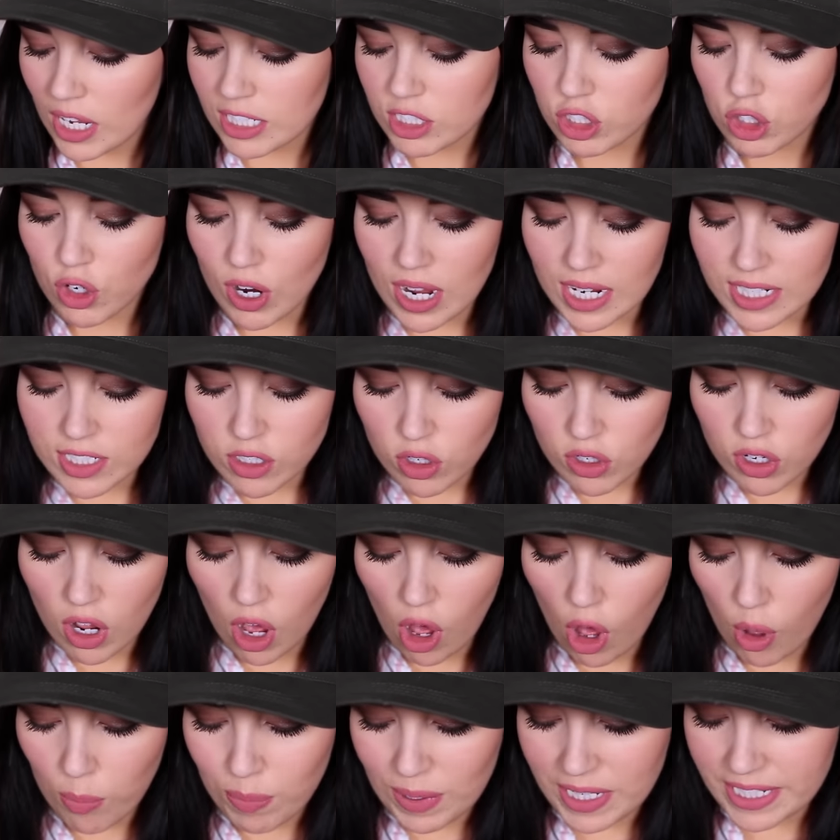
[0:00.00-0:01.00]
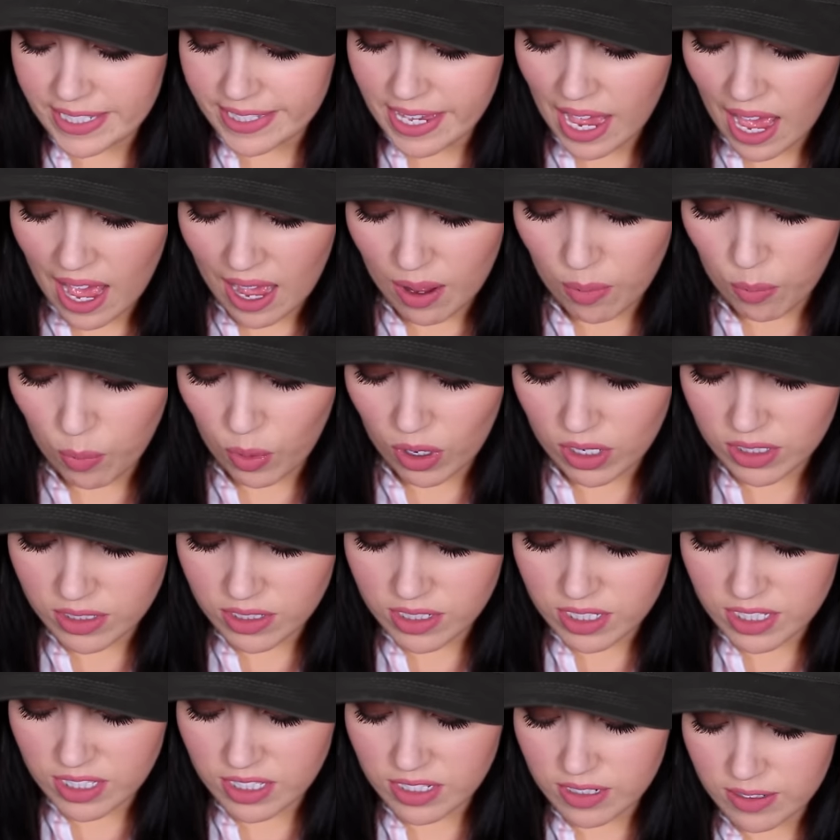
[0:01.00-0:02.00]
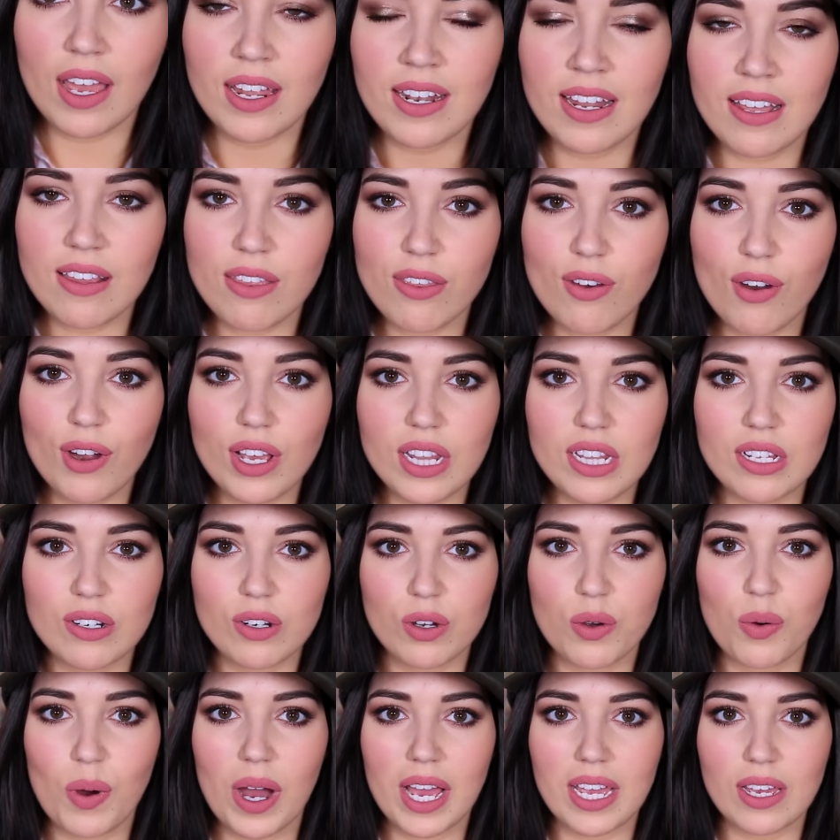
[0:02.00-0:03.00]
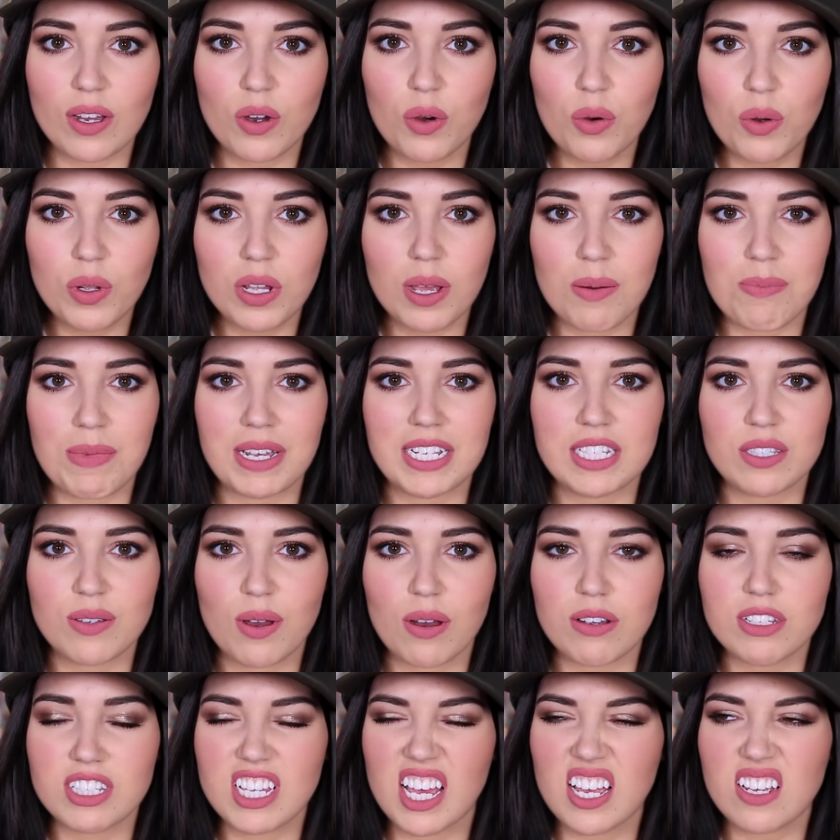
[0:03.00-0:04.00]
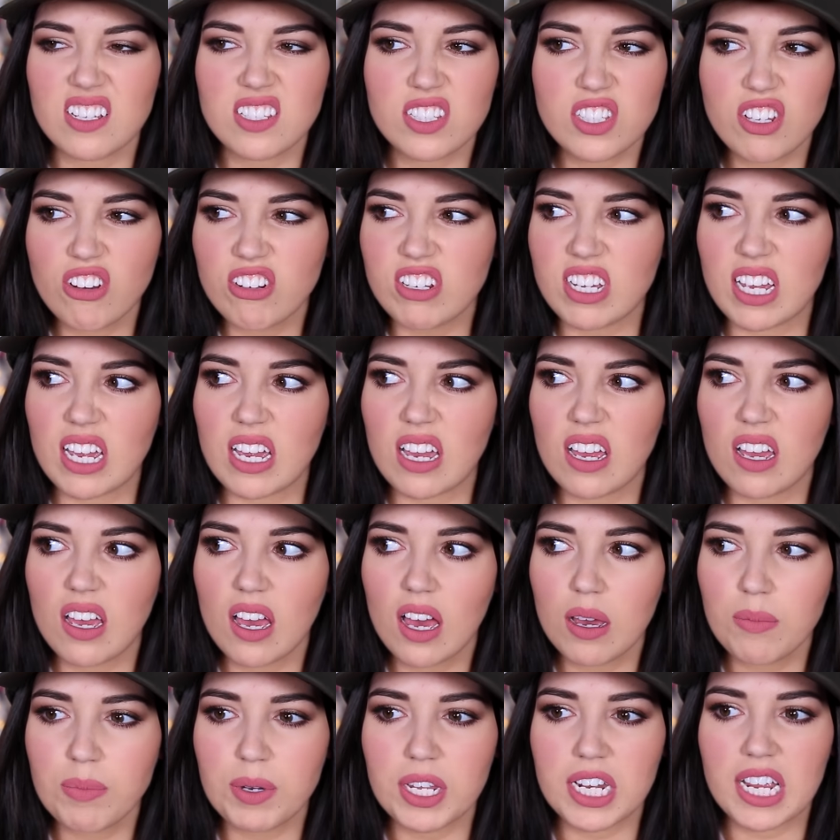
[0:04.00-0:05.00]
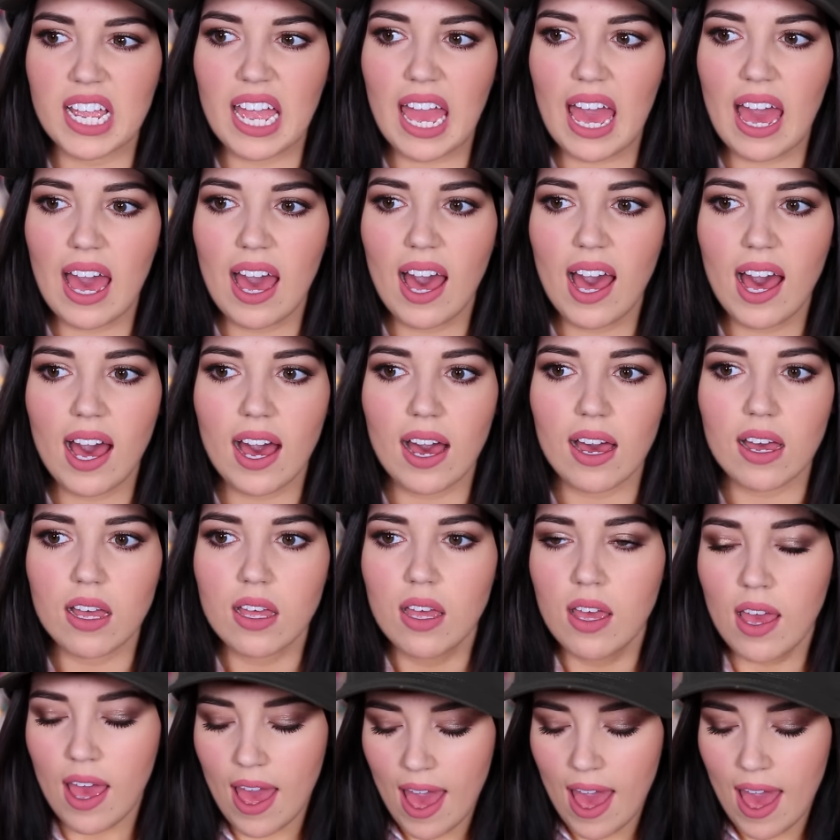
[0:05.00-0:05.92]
I tried on Hobby's hat once, and I thought it looked quite cool on me, so I was like, sod it, I'm gonna get a hat.